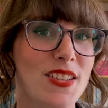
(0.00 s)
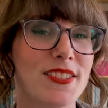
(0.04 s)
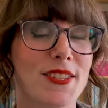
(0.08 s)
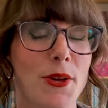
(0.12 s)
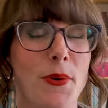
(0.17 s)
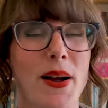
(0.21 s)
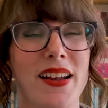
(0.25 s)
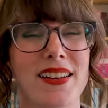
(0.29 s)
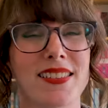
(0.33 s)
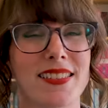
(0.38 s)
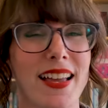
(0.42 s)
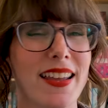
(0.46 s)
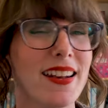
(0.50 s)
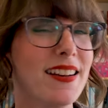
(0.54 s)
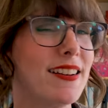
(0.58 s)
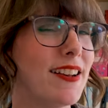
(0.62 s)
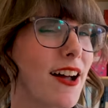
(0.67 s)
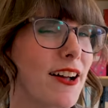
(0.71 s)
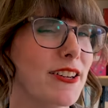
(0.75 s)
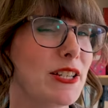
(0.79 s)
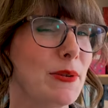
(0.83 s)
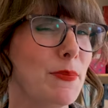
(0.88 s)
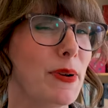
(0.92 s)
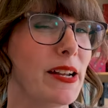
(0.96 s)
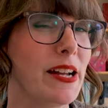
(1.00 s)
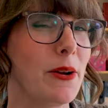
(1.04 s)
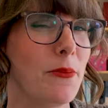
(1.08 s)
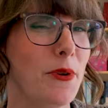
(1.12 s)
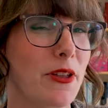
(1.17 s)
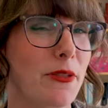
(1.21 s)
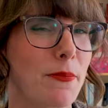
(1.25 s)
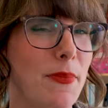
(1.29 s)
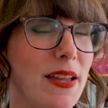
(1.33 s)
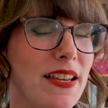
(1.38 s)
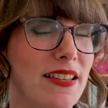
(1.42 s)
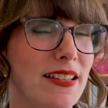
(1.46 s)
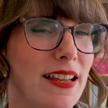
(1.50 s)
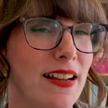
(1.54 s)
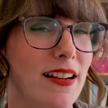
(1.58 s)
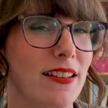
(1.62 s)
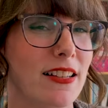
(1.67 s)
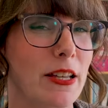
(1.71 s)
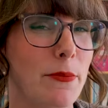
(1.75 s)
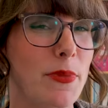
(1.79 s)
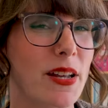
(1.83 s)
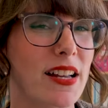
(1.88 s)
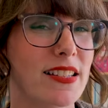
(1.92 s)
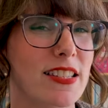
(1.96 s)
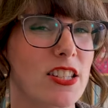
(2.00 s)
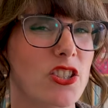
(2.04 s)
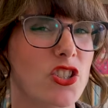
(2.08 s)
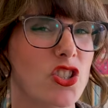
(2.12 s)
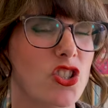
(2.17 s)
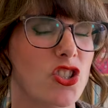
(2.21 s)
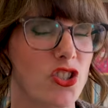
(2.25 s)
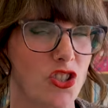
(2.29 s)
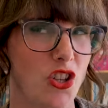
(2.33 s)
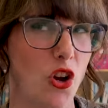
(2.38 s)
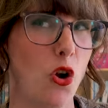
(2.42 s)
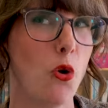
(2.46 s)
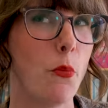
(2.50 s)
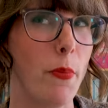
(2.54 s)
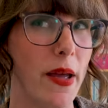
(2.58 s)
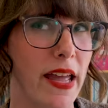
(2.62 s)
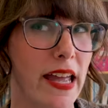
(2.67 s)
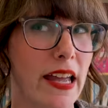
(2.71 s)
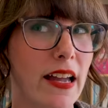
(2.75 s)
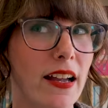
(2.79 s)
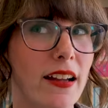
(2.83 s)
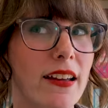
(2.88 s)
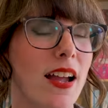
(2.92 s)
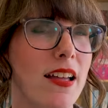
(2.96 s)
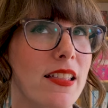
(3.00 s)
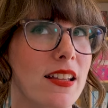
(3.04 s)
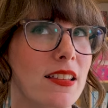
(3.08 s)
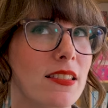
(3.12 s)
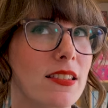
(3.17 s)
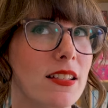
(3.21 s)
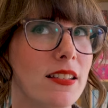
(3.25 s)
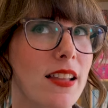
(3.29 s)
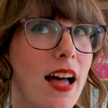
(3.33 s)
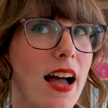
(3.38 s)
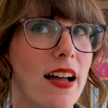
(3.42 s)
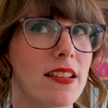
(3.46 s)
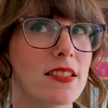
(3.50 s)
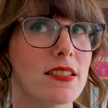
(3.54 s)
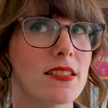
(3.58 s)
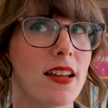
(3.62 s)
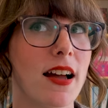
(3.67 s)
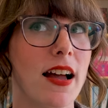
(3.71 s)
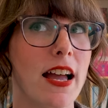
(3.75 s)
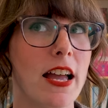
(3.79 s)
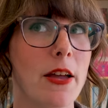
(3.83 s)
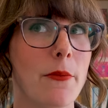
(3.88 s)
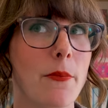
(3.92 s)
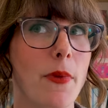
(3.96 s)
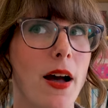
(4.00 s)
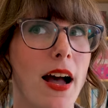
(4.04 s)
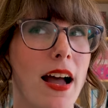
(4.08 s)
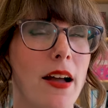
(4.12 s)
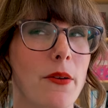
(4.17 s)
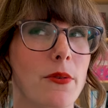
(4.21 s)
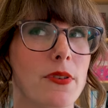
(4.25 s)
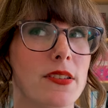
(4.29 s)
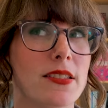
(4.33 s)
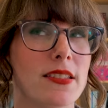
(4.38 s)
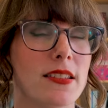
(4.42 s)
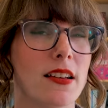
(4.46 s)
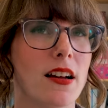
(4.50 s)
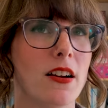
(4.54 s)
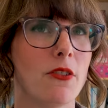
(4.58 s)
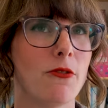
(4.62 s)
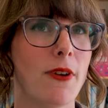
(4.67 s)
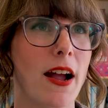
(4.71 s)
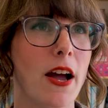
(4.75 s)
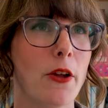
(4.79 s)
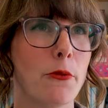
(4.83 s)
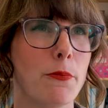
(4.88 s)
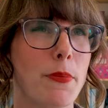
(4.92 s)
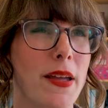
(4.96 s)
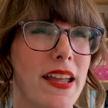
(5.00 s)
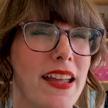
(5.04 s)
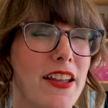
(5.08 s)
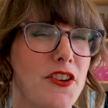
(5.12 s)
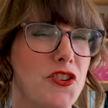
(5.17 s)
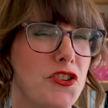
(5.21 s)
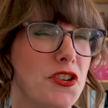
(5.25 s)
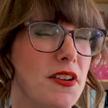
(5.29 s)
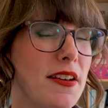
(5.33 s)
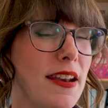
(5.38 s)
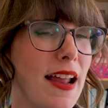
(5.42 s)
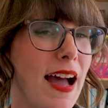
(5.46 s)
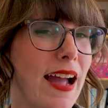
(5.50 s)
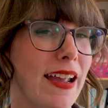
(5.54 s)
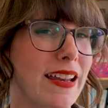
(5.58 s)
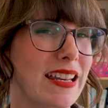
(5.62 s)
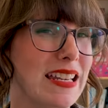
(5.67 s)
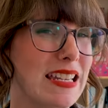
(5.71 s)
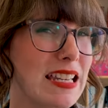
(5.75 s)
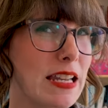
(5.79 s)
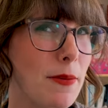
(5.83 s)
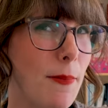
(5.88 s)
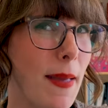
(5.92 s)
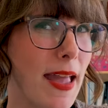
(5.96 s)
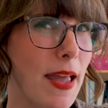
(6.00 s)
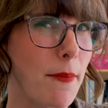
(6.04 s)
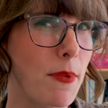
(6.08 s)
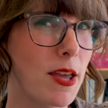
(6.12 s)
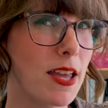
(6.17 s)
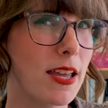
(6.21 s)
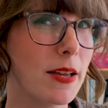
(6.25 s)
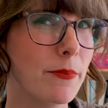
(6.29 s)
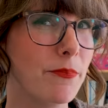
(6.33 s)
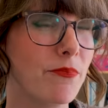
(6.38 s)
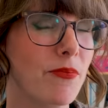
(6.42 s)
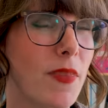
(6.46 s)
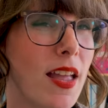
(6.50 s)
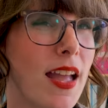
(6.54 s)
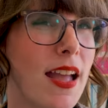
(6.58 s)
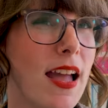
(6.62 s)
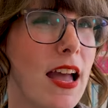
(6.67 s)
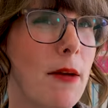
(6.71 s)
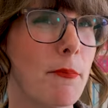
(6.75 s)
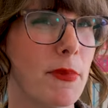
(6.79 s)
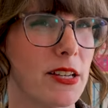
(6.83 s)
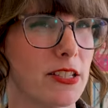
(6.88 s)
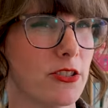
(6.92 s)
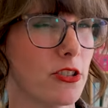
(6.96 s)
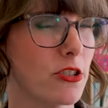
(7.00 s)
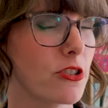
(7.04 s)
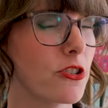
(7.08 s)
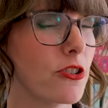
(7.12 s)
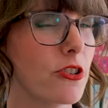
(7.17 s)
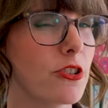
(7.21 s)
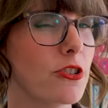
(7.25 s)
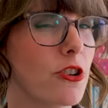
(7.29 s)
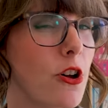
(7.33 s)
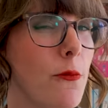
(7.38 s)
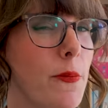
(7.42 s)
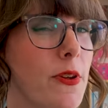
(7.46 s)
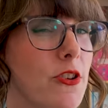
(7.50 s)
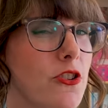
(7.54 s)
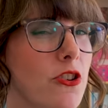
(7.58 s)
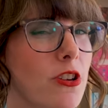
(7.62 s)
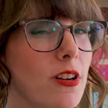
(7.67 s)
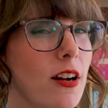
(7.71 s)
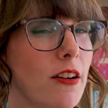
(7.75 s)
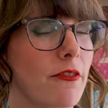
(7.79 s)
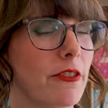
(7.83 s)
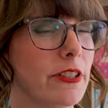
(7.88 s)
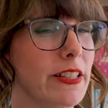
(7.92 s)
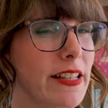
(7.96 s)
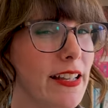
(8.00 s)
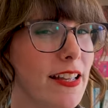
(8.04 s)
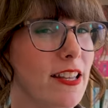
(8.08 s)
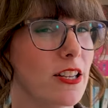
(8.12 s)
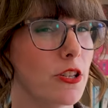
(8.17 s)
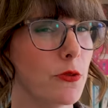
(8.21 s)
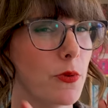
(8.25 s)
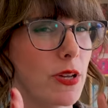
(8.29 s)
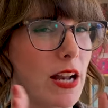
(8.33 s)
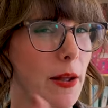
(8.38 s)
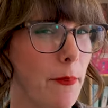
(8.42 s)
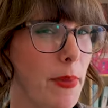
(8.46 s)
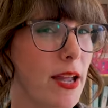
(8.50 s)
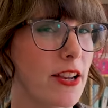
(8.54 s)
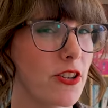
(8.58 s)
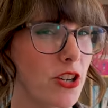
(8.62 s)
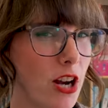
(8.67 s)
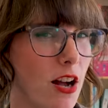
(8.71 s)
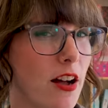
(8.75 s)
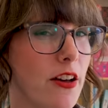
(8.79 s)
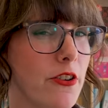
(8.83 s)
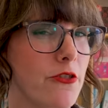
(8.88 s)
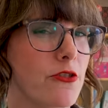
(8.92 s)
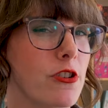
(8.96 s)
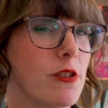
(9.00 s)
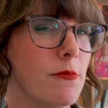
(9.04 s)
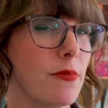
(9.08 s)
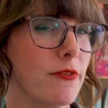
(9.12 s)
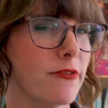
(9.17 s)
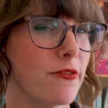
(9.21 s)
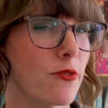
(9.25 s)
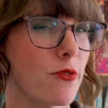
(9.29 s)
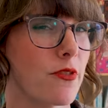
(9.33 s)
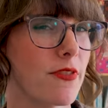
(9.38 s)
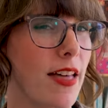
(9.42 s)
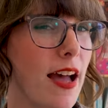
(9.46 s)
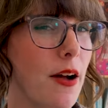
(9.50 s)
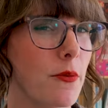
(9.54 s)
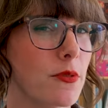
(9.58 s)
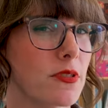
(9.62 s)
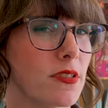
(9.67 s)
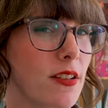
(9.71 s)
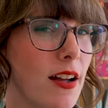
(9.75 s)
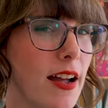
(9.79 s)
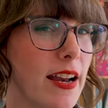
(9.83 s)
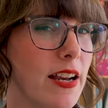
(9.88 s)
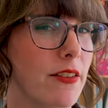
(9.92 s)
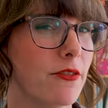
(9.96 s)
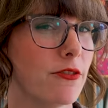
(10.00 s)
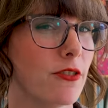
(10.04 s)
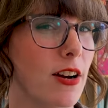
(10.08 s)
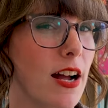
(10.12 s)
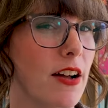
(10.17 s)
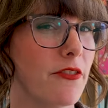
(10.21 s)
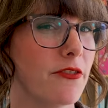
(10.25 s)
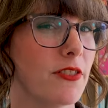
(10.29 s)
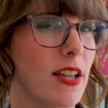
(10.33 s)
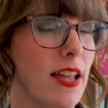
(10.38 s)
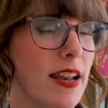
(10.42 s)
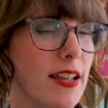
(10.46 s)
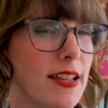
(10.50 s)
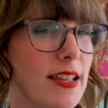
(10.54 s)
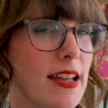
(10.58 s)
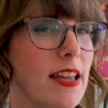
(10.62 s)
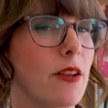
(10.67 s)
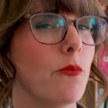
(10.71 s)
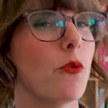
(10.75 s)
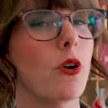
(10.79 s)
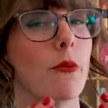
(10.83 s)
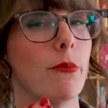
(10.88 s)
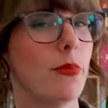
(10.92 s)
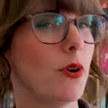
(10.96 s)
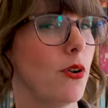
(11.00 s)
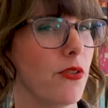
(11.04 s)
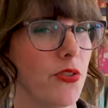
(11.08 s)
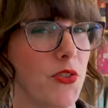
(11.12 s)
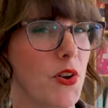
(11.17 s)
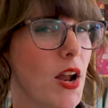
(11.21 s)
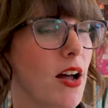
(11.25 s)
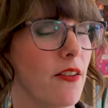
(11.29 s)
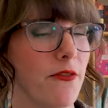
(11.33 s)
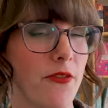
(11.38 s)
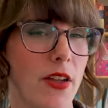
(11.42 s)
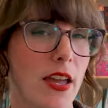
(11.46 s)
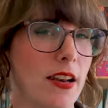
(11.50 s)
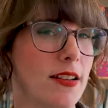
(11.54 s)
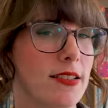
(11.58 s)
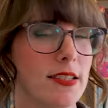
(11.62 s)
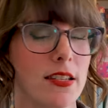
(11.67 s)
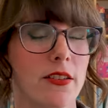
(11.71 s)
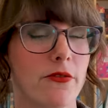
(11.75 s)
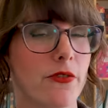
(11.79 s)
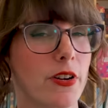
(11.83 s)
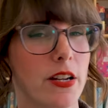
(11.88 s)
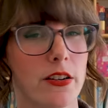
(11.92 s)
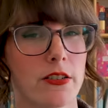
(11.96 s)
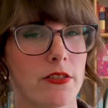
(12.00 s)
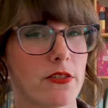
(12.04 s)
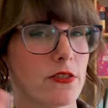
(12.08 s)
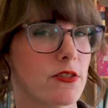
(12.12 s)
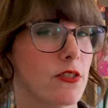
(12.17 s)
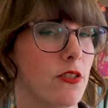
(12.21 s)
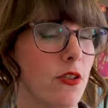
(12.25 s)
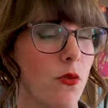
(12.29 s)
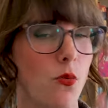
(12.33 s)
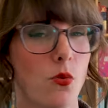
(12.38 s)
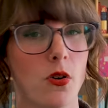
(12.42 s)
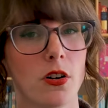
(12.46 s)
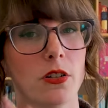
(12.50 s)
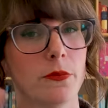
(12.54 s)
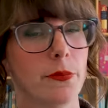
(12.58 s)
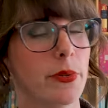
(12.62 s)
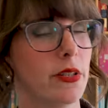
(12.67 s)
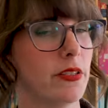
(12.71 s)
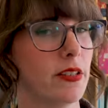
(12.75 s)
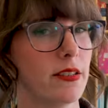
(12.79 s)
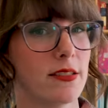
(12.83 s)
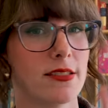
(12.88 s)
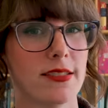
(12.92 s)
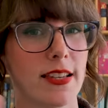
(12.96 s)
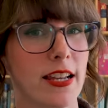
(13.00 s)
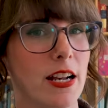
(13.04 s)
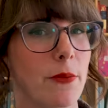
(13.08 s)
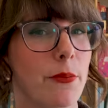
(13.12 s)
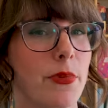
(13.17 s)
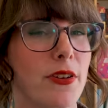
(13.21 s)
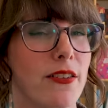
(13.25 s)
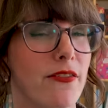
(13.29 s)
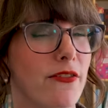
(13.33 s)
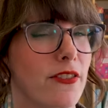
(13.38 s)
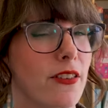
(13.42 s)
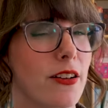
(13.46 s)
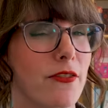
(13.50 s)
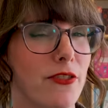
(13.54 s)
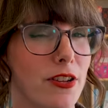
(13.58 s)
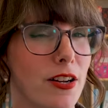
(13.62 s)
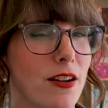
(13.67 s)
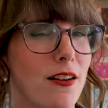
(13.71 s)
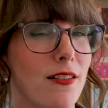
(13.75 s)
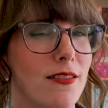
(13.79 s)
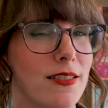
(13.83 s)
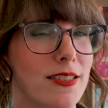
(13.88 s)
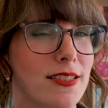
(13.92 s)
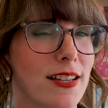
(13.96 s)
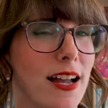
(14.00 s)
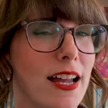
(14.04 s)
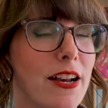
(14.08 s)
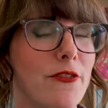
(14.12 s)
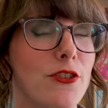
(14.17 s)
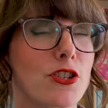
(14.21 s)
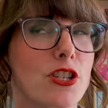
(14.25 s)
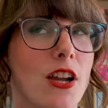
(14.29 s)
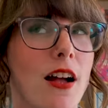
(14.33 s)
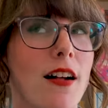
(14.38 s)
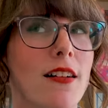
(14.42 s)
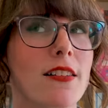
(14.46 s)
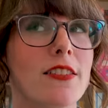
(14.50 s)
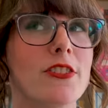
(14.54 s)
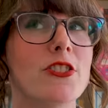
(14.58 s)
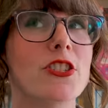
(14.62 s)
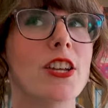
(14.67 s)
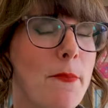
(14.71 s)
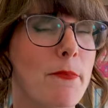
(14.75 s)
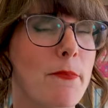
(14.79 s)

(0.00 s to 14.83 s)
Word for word: So I decided not to bring it with me to Italy because it's so big. I think the last time I was around page 90 maybe, my sister had told me she got really into it at page 100. Before that was kind of rough getting in. We're both not fantasy readers, so the world building setup of, of it all is kind of a challenge.